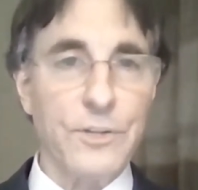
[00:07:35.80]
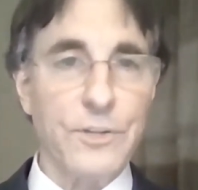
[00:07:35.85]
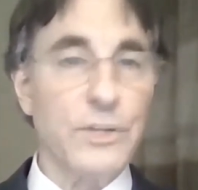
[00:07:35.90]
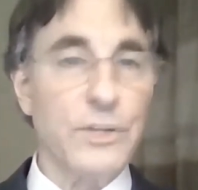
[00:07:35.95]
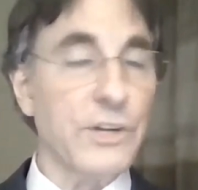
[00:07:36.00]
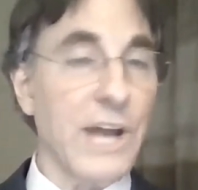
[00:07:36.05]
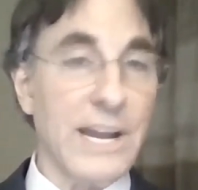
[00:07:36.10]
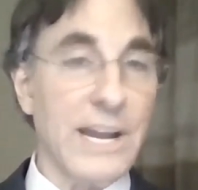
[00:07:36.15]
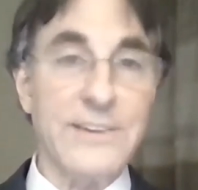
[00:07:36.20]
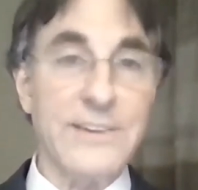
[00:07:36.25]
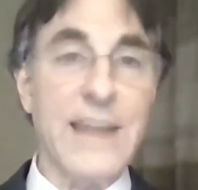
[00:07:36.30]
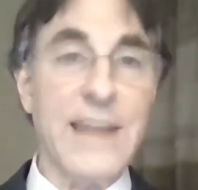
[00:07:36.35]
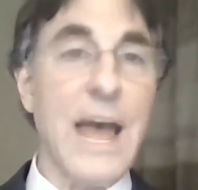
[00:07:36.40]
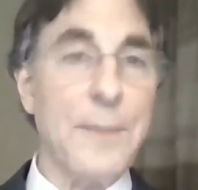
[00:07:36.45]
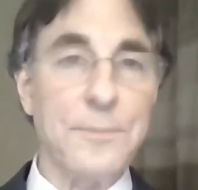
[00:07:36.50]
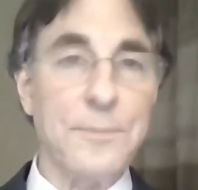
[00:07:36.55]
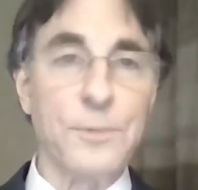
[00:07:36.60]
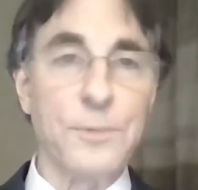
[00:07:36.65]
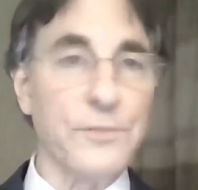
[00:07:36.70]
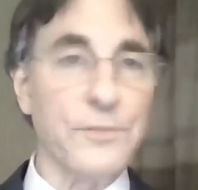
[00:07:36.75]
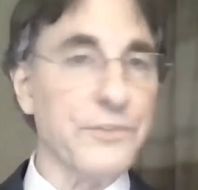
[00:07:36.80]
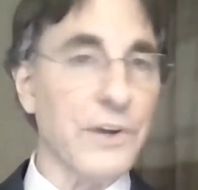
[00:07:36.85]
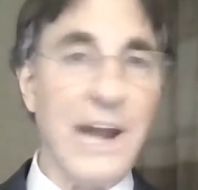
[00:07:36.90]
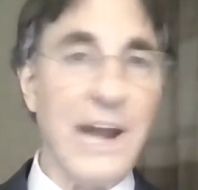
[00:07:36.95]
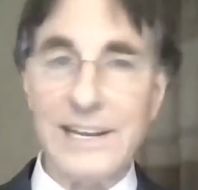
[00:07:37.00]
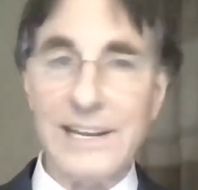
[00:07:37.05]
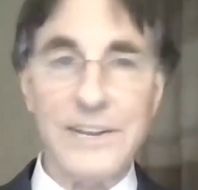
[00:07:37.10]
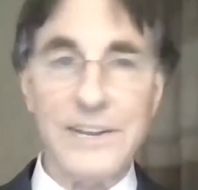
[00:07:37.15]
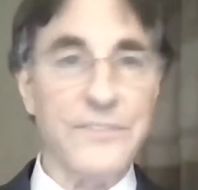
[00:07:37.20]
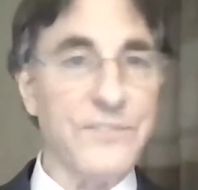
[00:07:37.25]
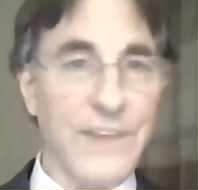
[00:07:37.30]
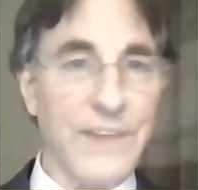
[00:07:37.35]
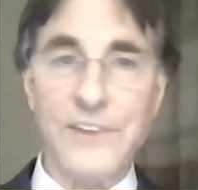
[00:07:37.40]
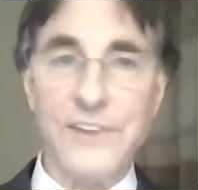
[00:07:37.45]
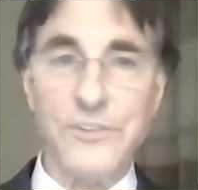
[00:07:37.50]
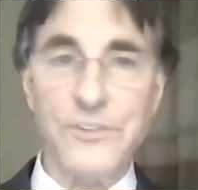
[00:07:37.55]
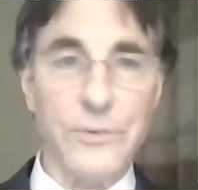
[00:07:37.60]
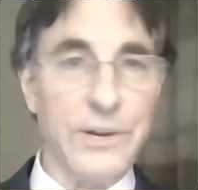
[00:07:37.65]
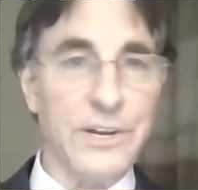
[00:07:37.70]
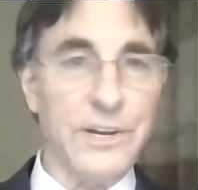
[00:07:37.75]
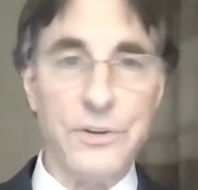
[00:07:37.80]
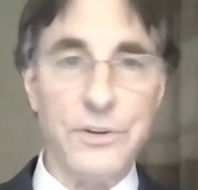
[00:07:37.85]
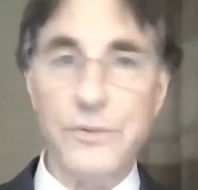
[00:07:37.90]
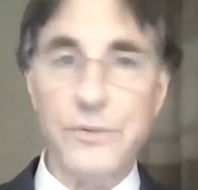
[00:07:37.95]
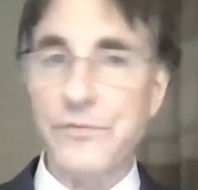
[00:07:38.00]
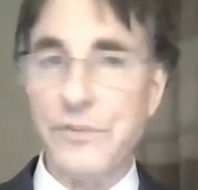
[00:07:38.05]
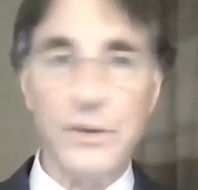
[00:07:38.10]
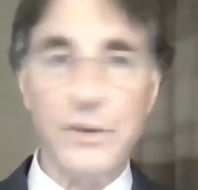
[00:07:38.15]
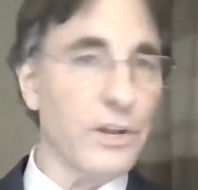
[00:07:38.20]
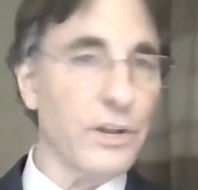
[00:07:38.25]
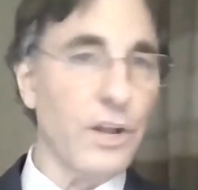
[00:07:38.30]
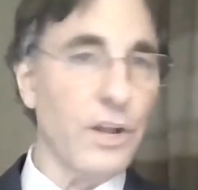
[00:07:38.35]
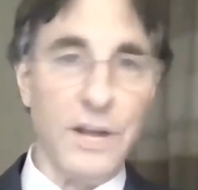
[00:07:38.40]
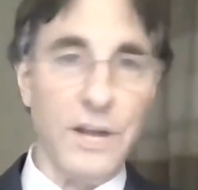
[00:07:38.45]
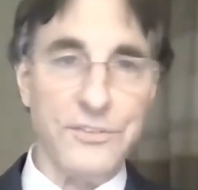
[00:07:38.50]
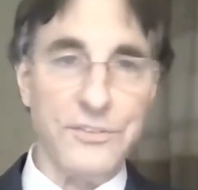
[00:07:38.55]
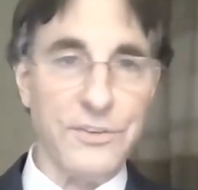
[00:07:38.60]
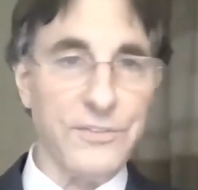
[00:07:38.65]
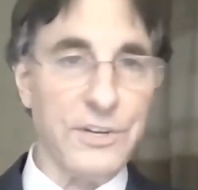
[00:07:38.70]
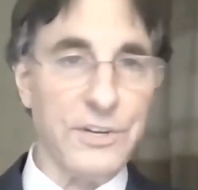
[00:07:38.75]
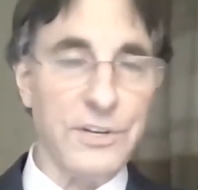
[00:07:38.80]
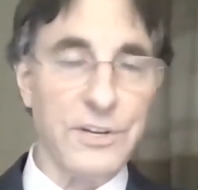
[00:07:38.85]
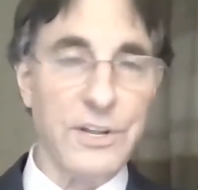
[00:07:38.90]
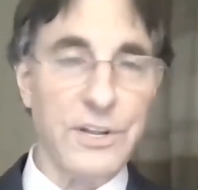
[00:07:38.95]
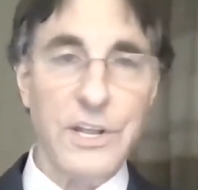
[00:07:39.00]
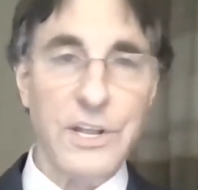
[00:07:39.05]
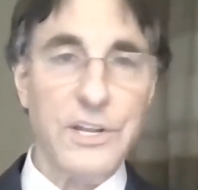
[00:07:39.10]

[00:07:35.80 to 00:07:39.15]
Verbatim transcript: You're not adaptable if you're highly infatuated, you fear the loss of it.